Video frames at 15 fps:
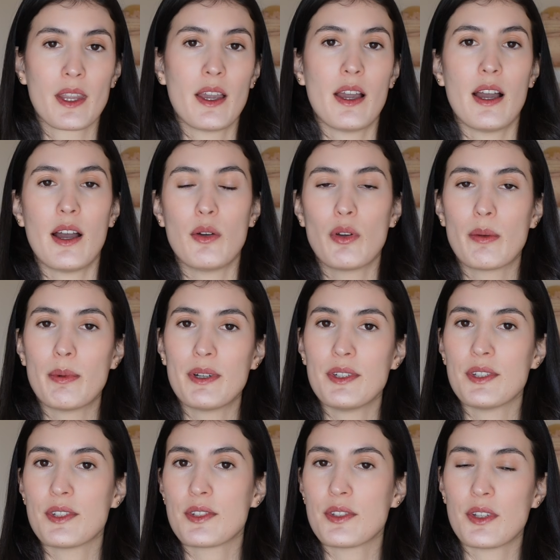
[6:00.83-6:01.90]
However,
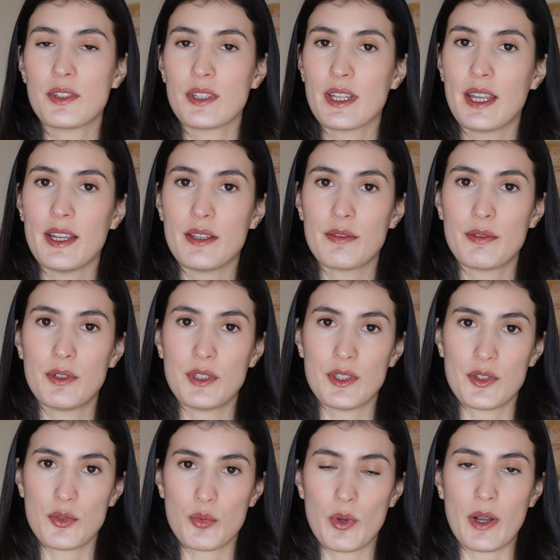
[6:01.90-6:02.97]
this is not the case for
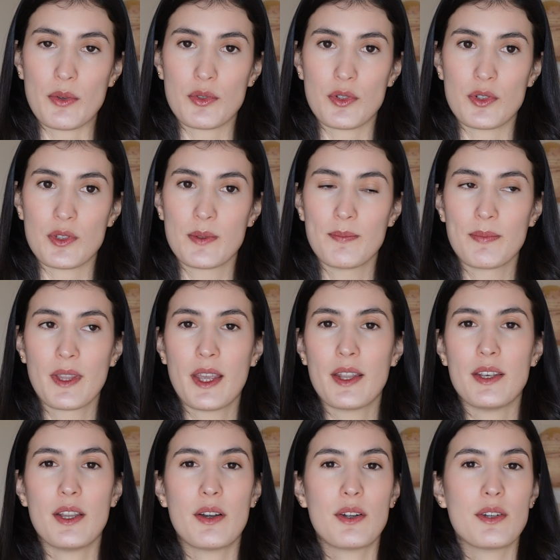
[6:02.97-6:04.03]
these trousers.
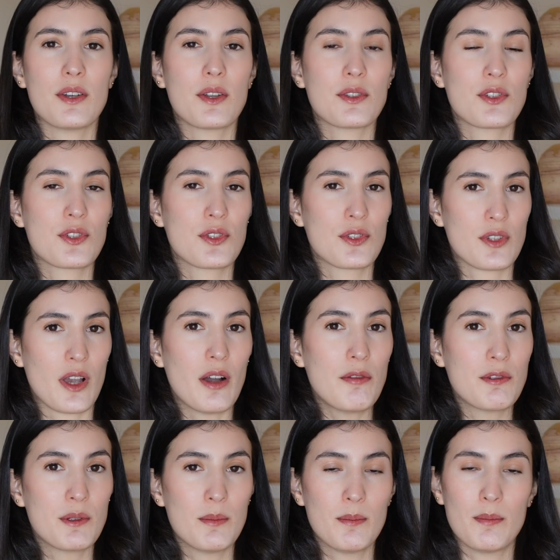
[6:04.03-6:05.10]
They are not
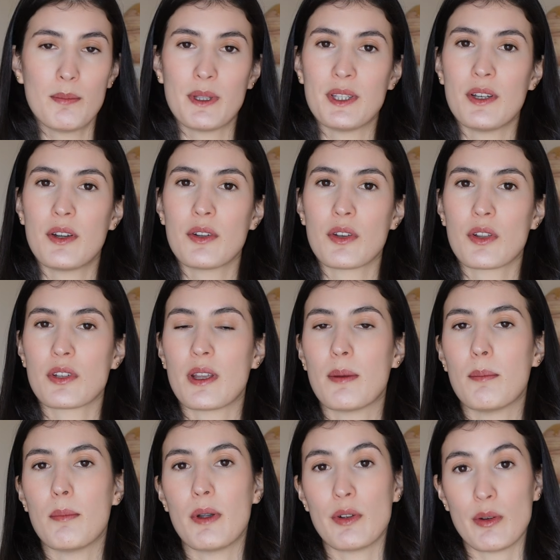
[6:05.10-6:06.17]
soft, but they are not
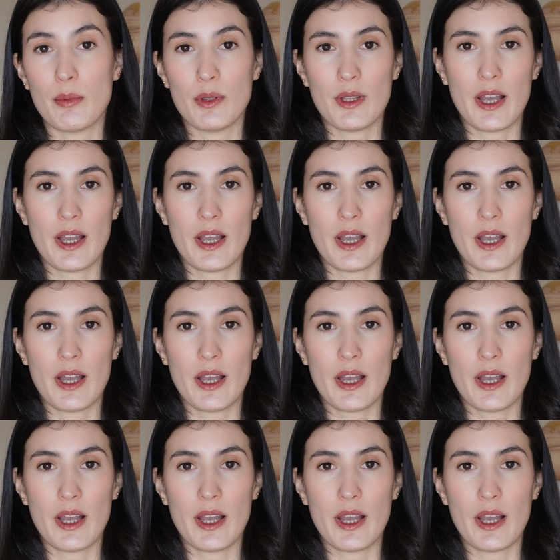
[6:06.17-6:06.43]
unbearable